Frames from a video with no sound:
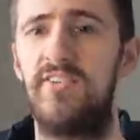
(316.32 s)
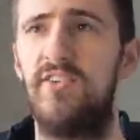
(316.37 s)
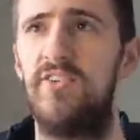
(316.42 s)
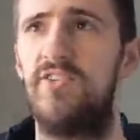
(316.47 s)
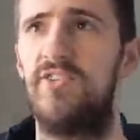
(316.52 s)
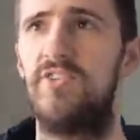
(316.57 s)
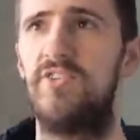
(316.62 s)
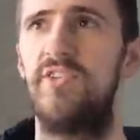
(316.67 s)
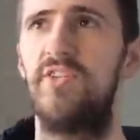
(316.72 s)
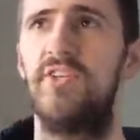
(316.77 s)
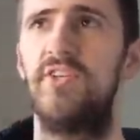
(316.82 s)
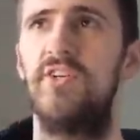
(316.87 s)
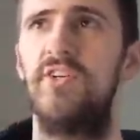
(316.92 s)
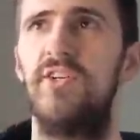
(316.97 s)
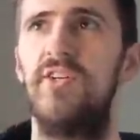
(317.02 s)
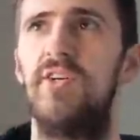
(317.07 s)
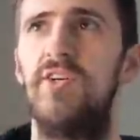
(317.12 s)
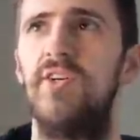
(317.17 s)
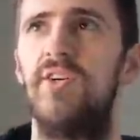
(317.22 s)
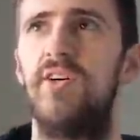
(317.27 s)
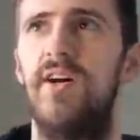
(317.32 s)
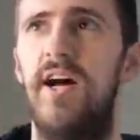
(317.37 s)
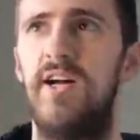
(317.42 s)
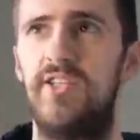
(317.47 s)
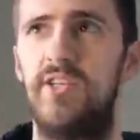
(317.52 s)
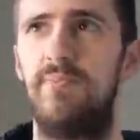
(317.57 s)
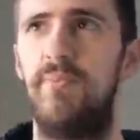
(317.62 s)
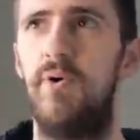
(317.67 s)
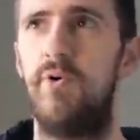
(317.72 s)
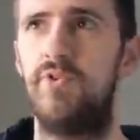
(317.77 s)
is, I
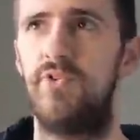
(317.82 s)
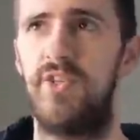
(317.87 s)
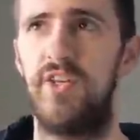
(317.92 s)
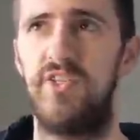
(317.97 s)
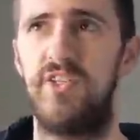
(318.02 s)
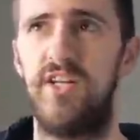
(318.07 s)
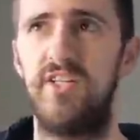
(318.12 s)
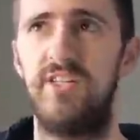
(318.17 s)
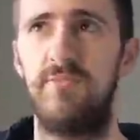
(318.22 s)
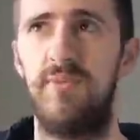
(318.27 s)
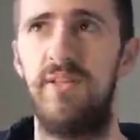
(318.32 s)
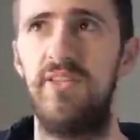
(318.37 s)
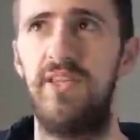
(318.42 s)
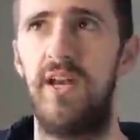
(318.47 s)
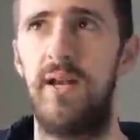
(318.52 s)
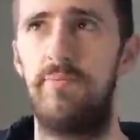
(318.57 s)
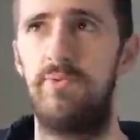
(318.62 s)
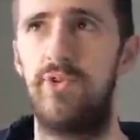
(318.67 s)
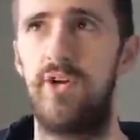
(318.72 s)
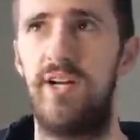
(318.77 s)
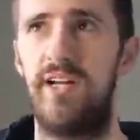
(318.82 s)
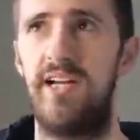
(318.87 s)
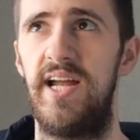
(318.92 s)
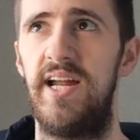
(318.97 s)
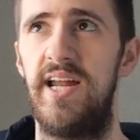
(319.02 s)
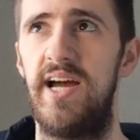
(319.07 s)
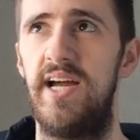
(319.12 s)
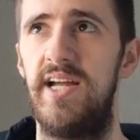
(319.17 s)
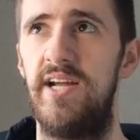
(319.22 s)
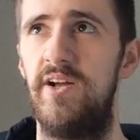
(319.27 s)
suppose, the sentiment that I'm trying to
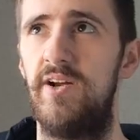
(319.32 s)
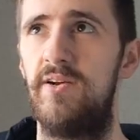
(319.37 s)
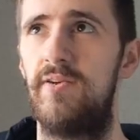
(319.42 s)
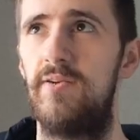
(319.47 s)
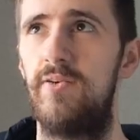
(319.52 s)
get at here.